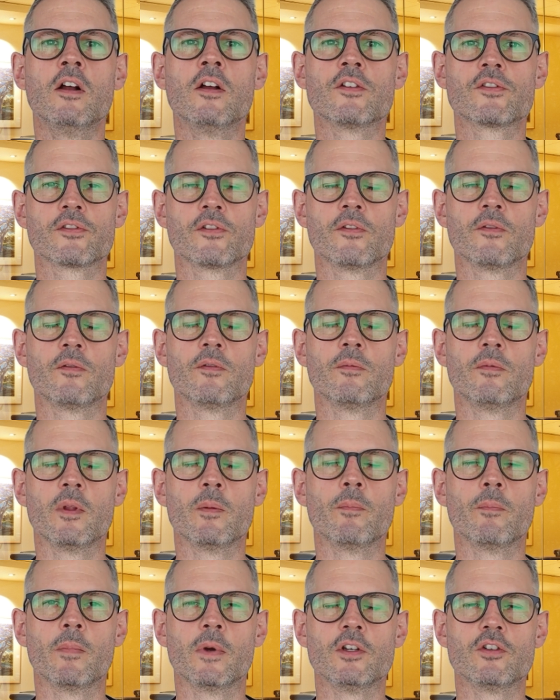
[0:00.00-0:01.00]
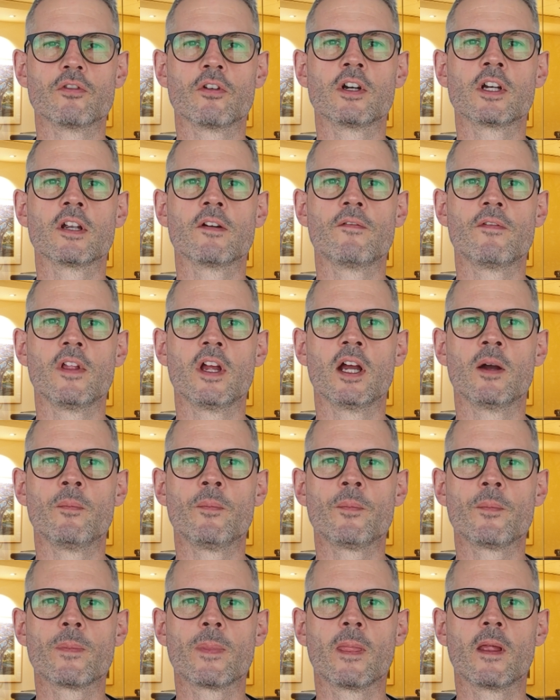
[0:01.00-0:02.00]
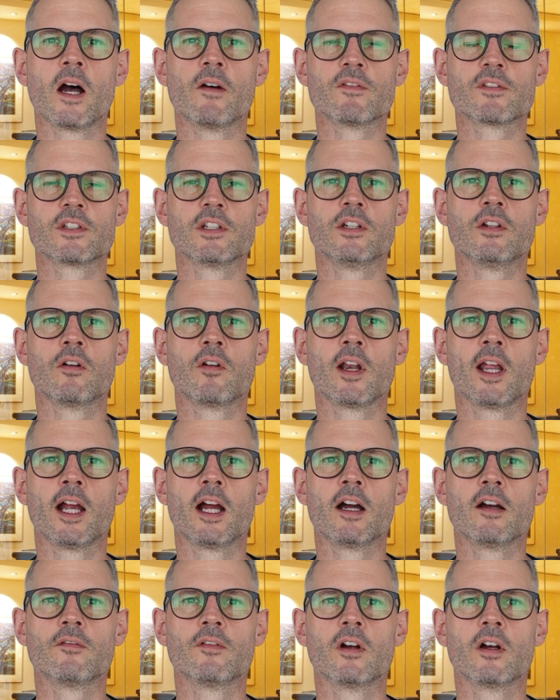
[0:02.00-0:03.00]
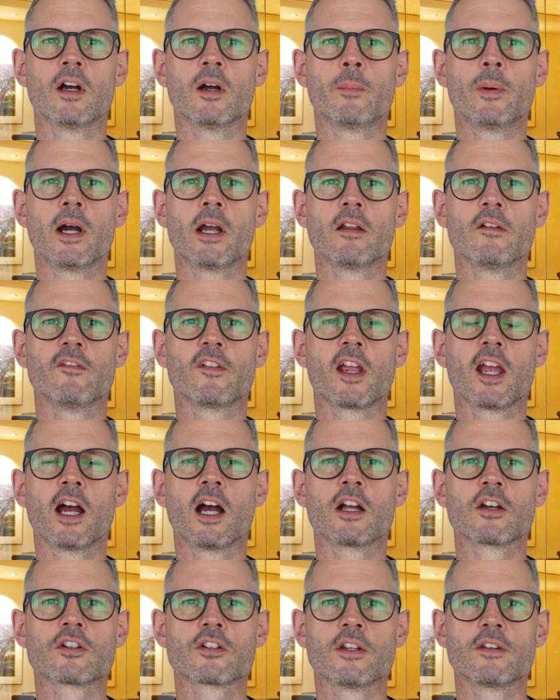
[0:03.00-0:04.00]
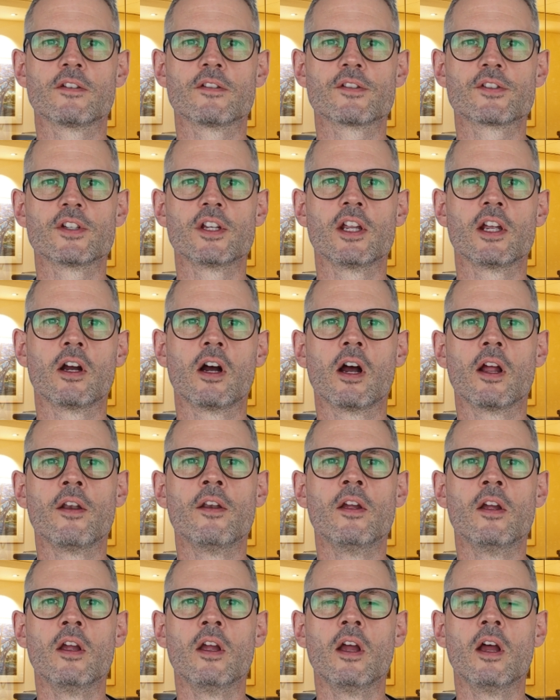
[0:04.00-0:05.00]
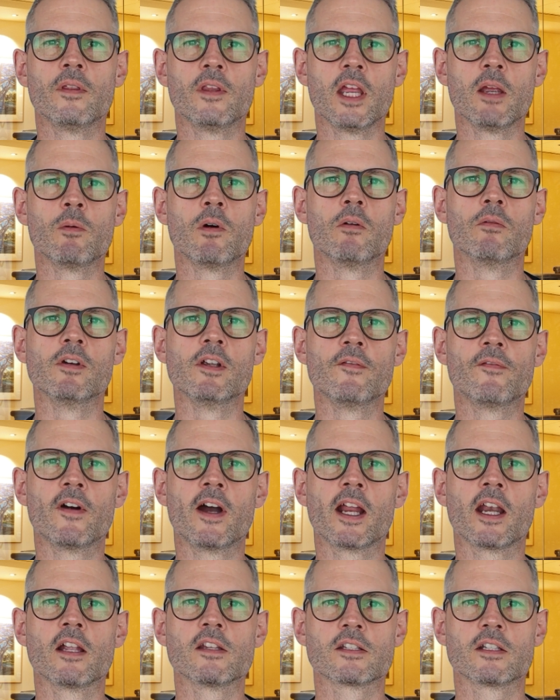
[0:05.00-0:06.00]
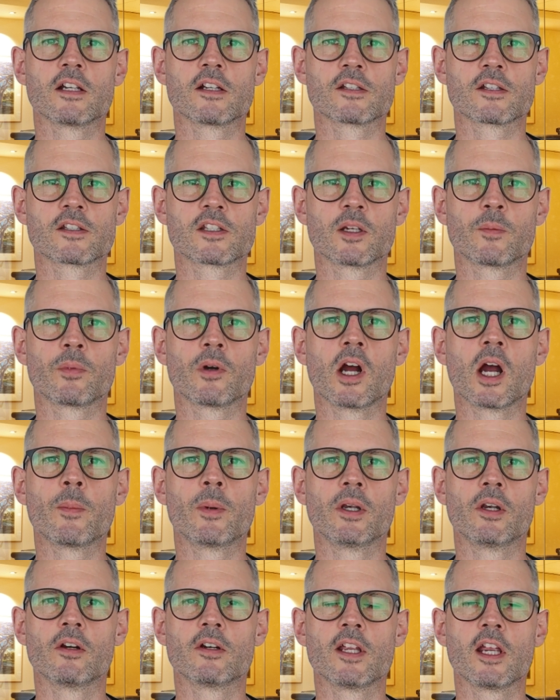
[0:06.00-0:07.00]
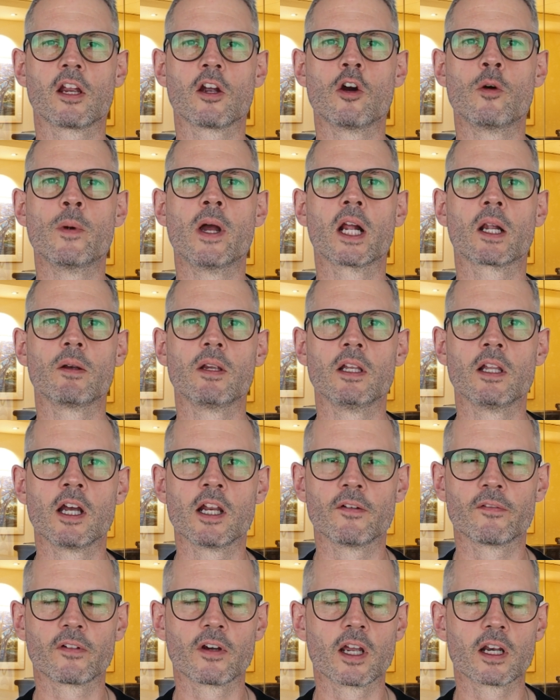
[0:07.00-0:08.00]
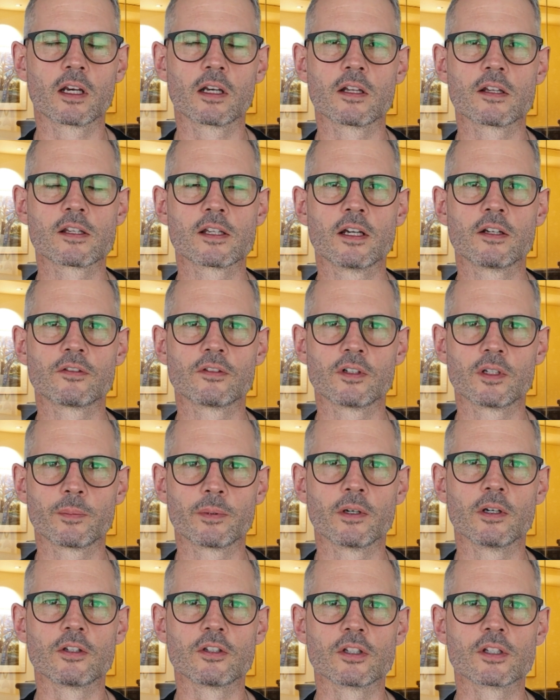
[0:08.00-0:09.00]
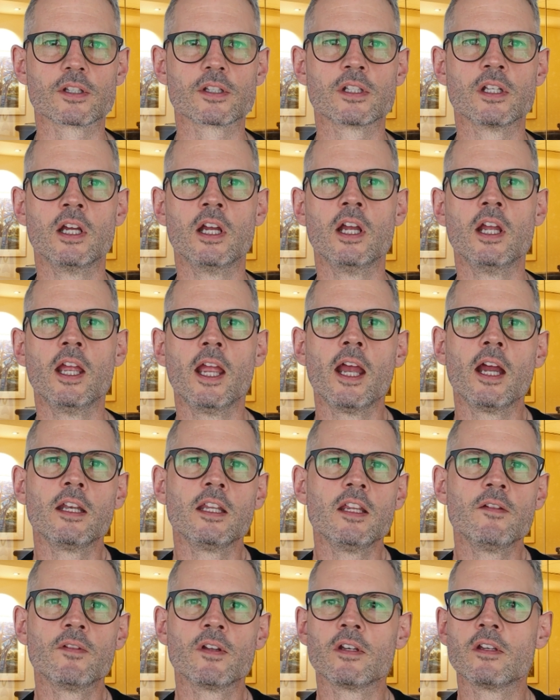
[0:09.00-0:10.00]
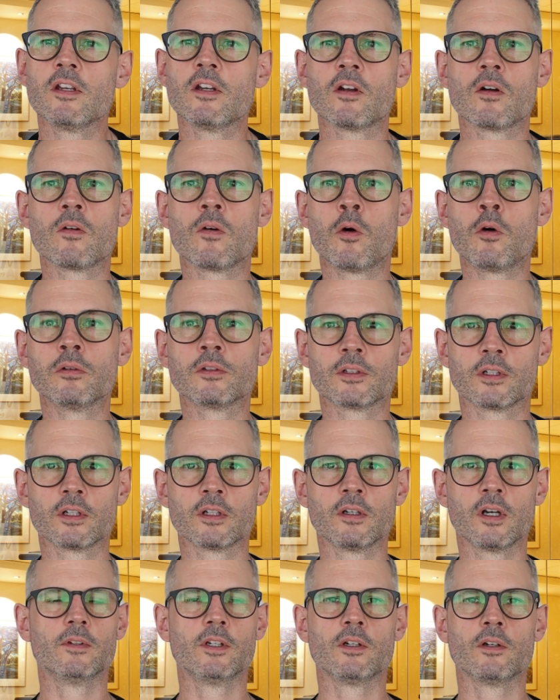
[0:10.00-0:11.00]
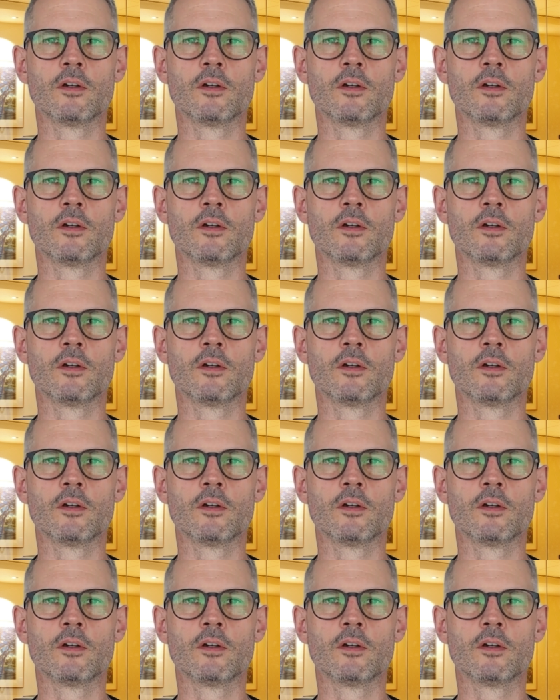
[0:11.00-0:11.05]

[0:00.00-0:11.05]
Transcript: So the majority of them obviously don't have a pile of cash that they're sitting on. They will refinance an existing property or take a home equity line of credit, etc., to purchase. And even older